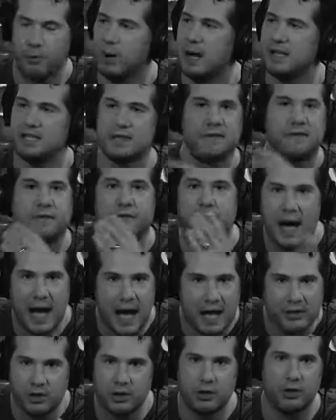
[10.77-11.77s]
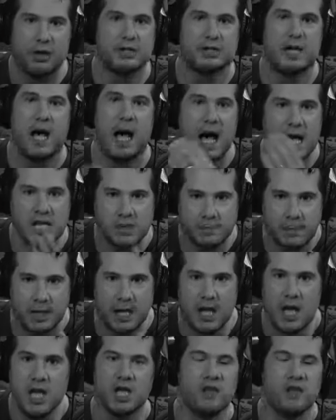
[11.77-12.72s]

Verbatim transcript: or as a father, or as a husband.